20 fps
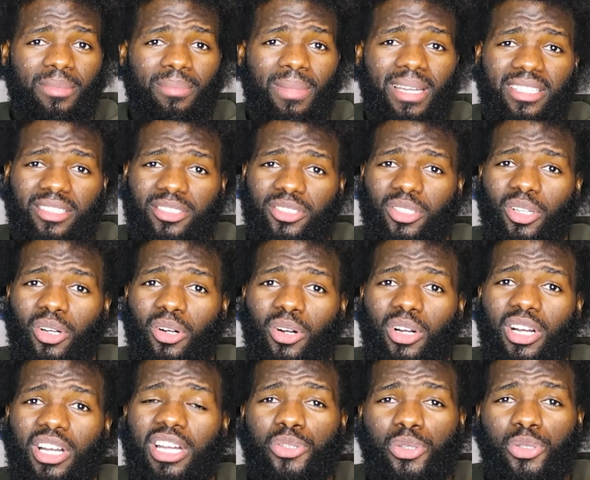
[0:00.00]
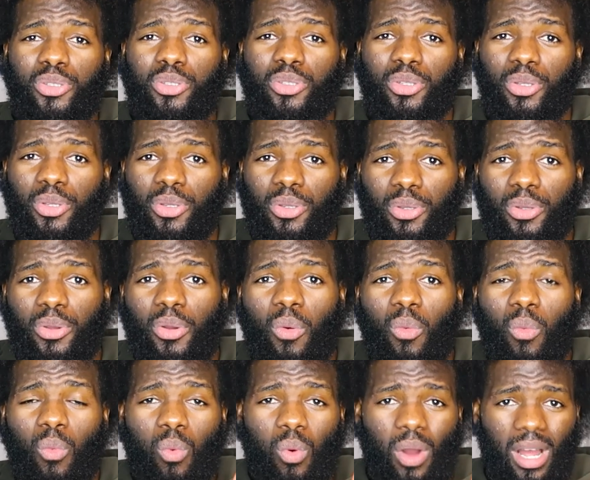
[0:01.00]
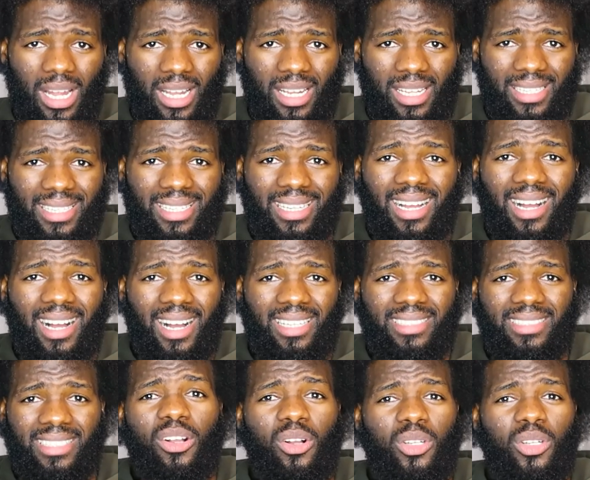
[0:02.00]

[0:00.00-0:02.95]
make sure you do work hard,